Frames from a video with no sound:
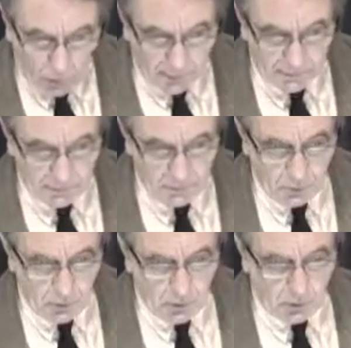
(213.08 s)
one
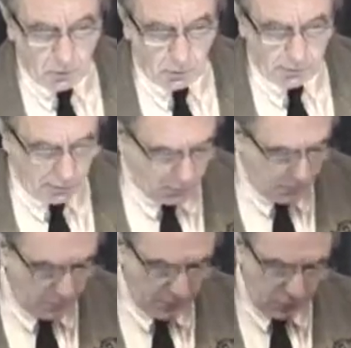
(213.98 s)
called
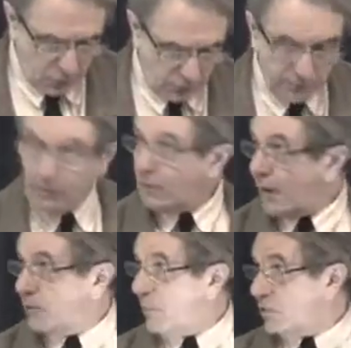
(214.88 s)
balloons.
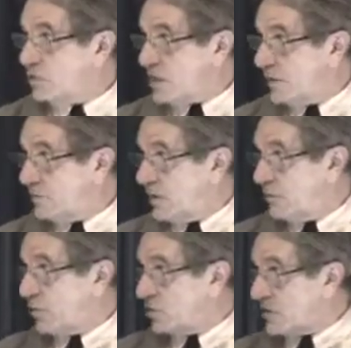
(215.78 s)
I apologize. I
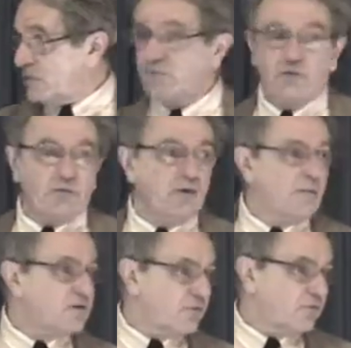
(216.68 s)
apologize for the
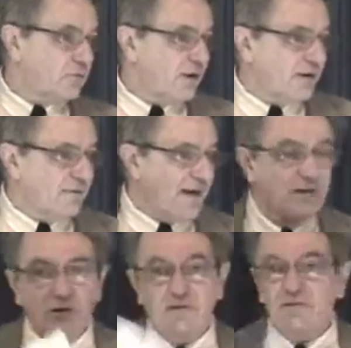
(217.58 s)
images. You know,
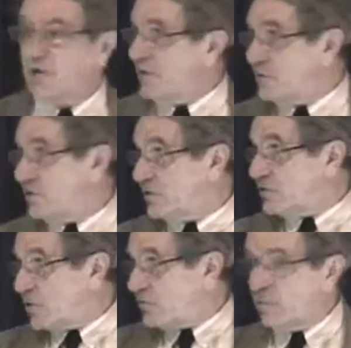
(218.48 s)
I, I got it. For, I got
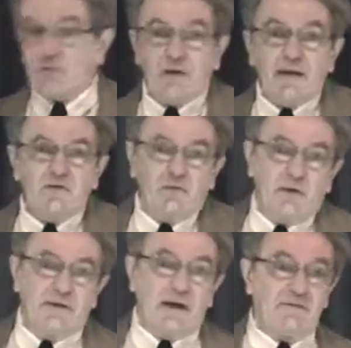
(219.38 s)
it just from the net. You
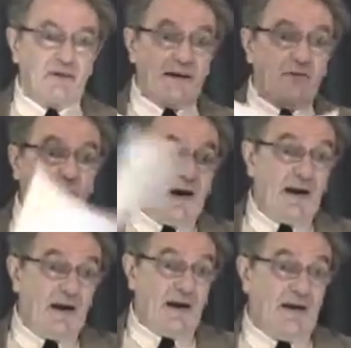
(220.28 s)
know, and I had, I had
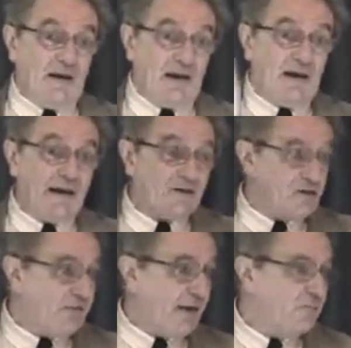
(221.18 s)
to
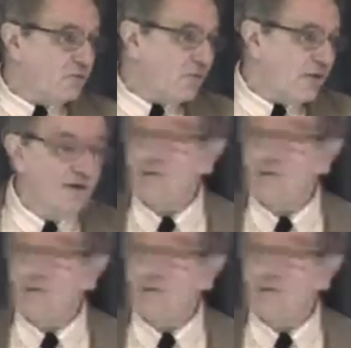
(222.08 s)
enlarge them so